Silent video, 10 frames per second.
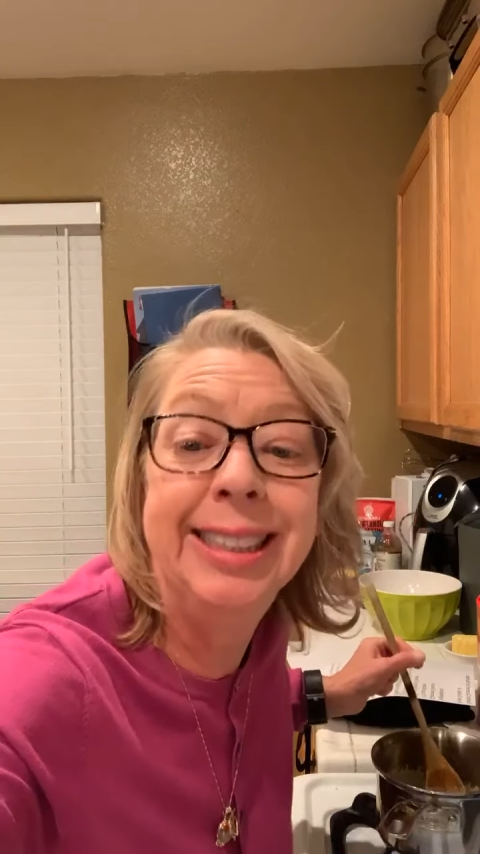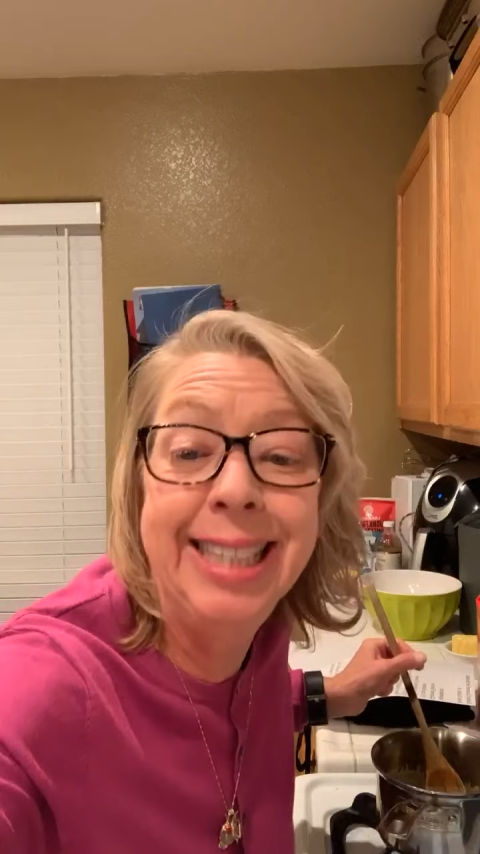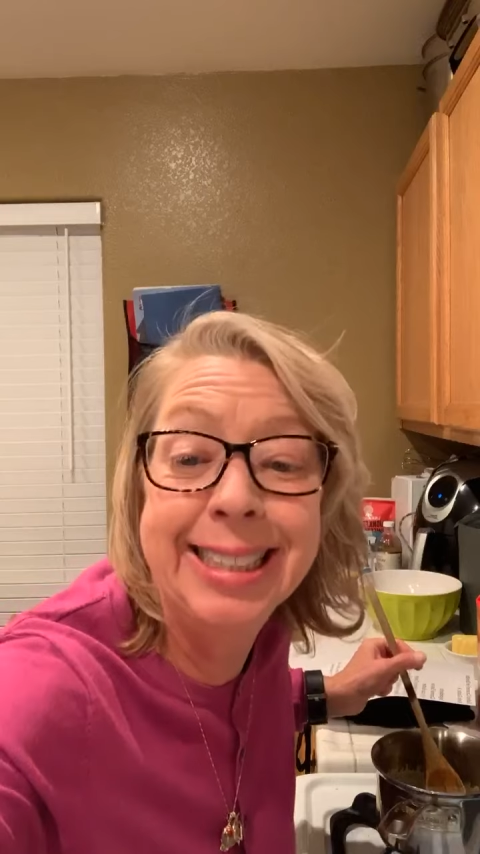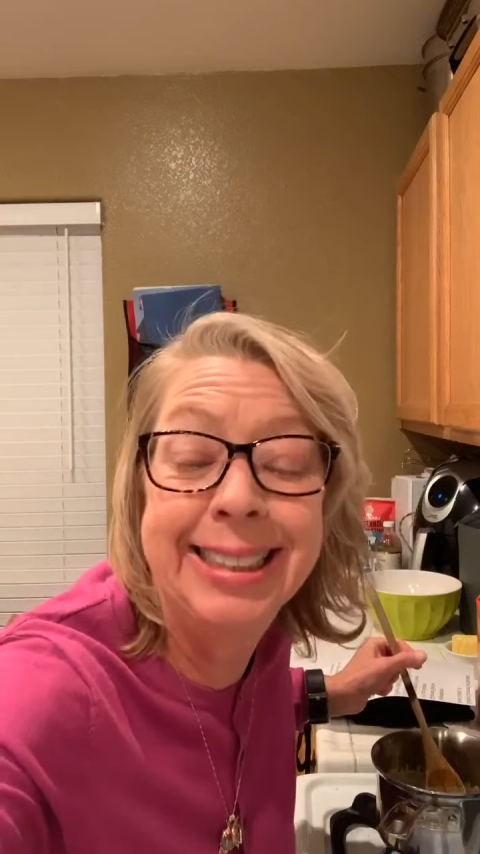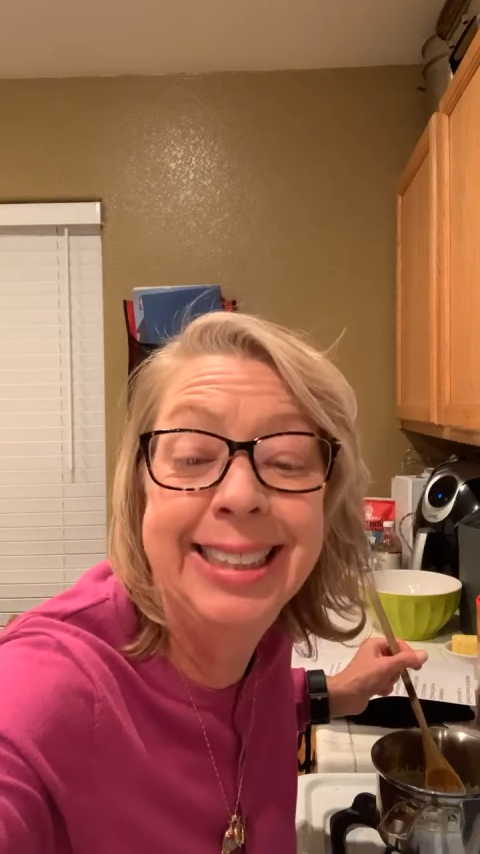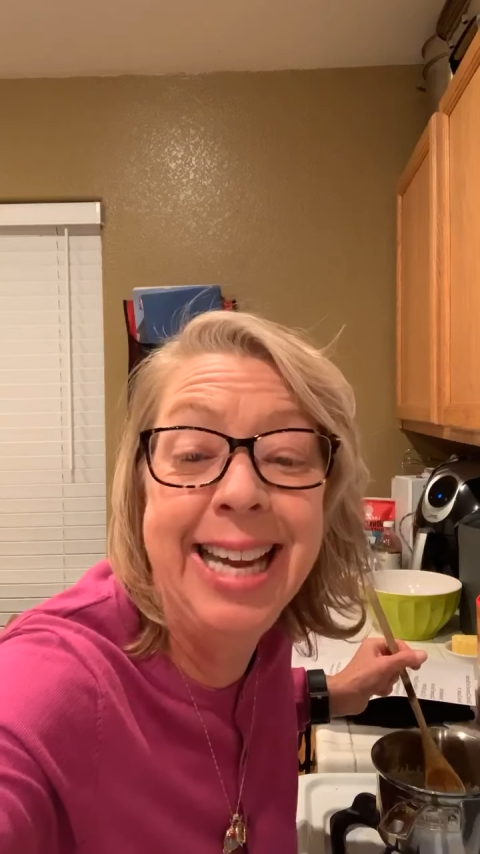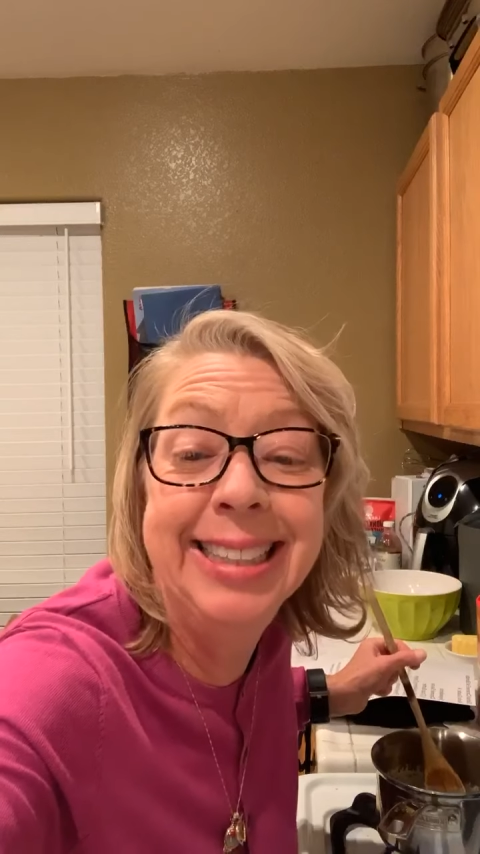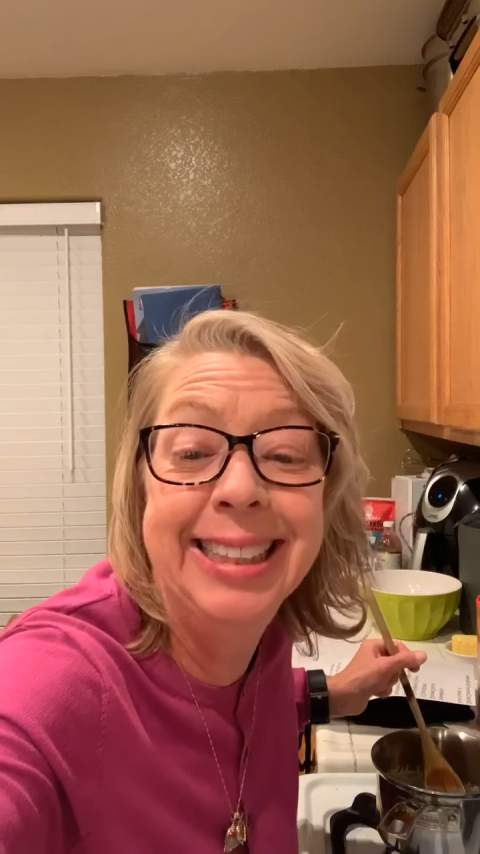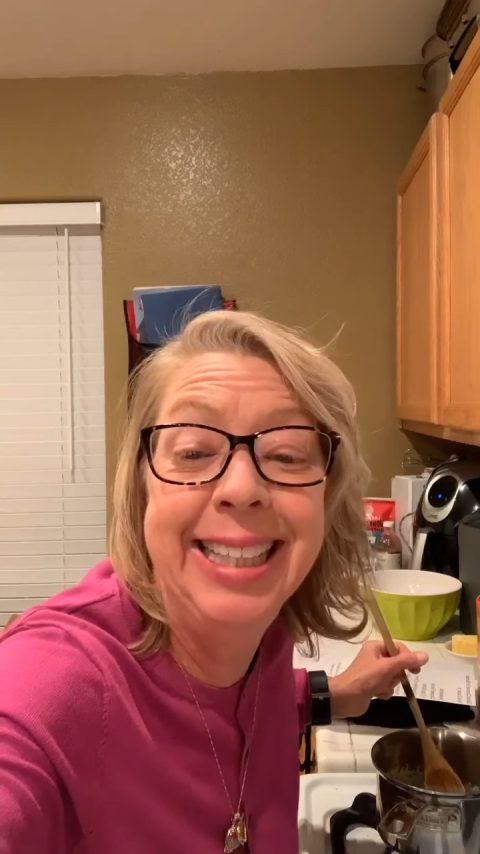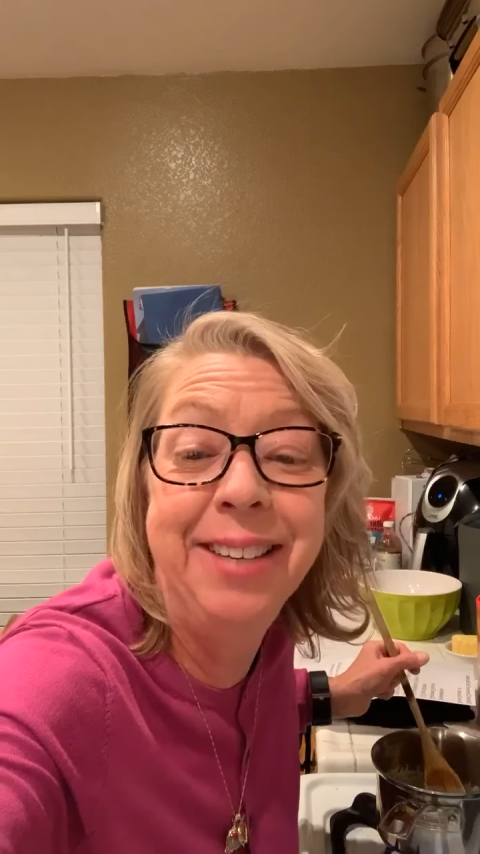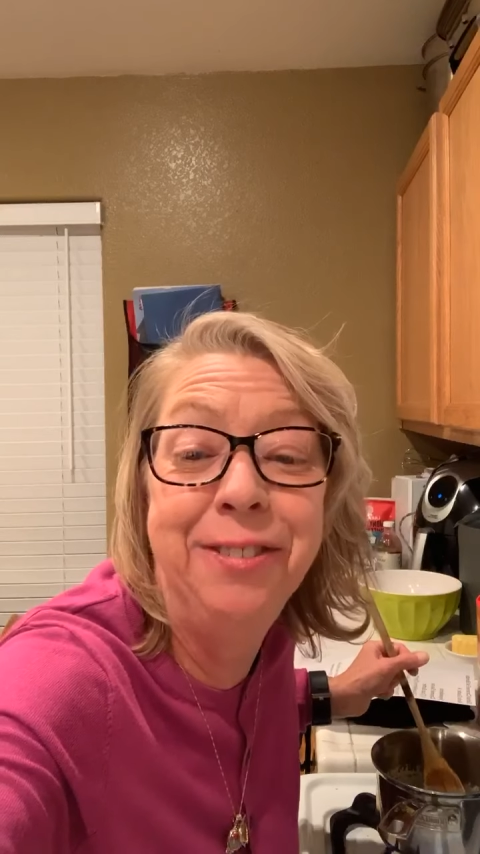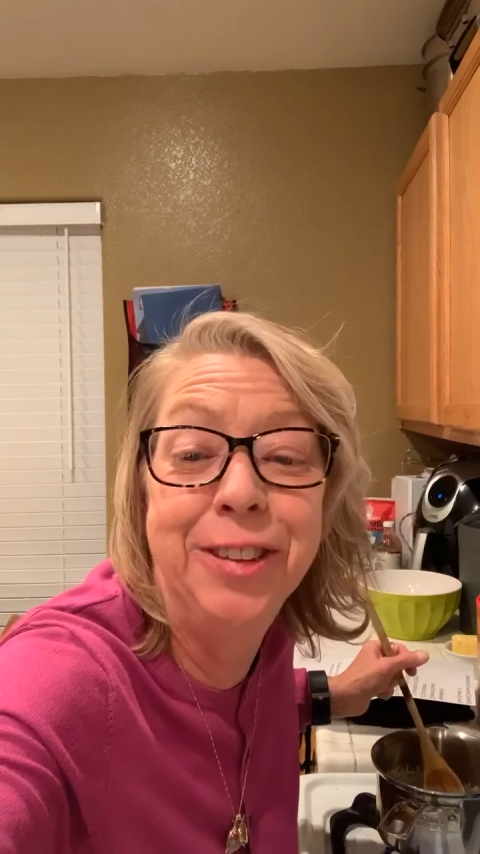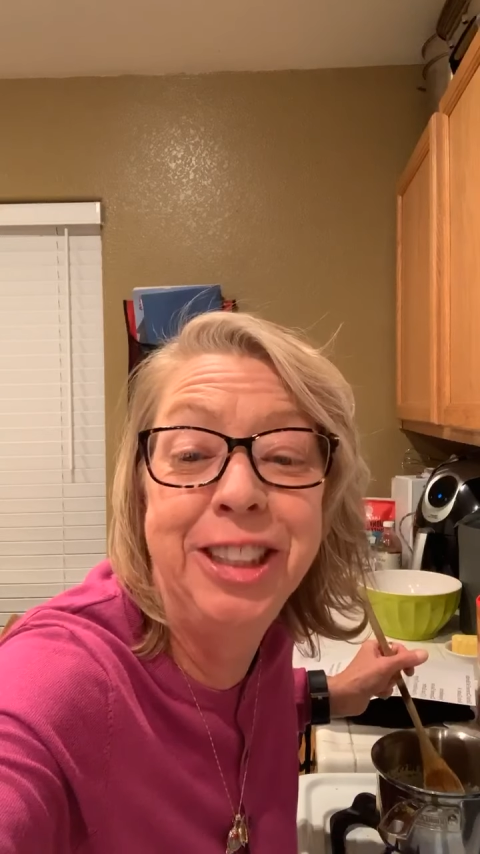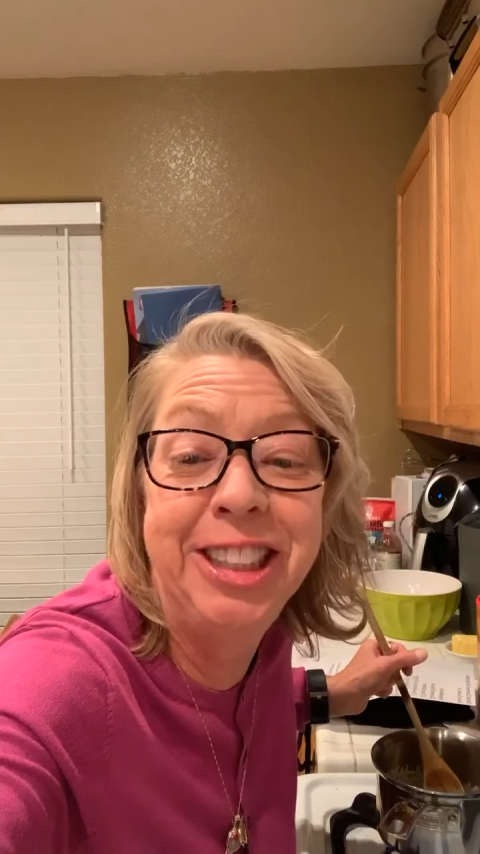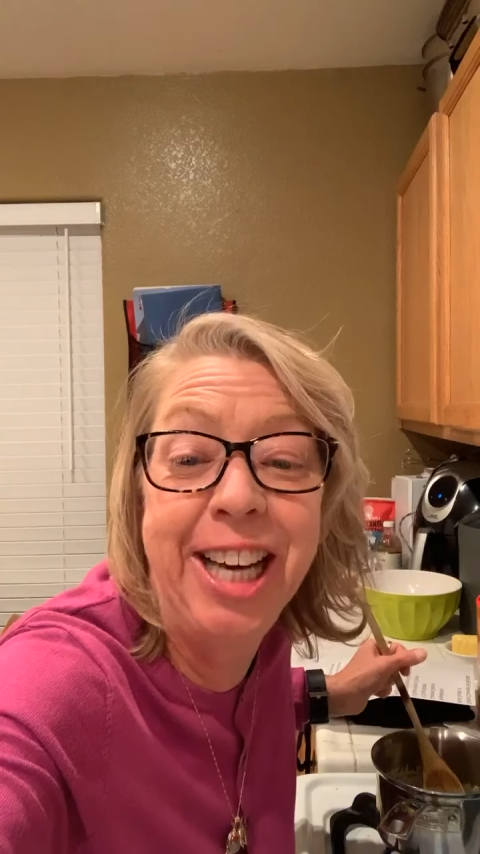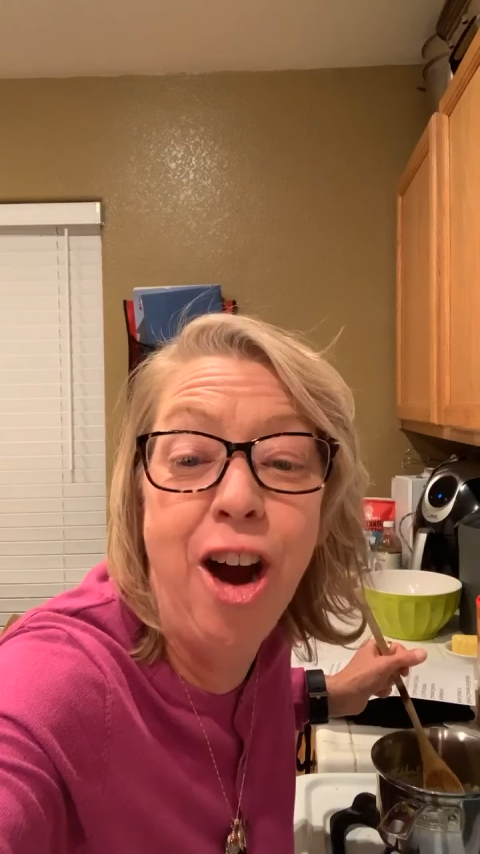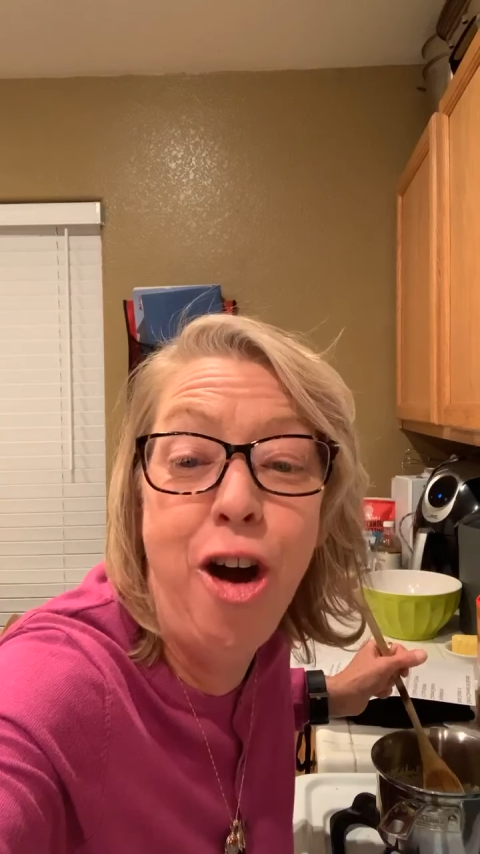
Yes, thanks again for sharing.